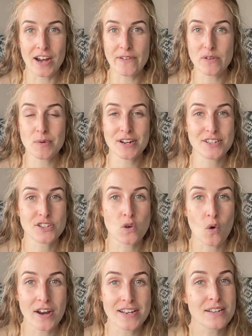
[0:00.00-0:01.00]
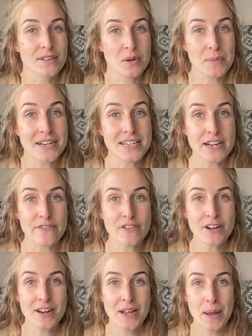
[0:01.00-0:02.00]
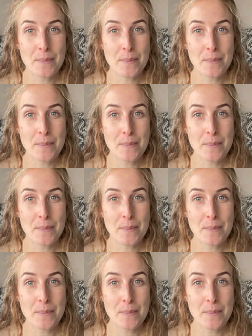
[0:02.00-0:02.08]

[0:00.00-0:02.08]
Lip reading: everybody's story is a little bit different.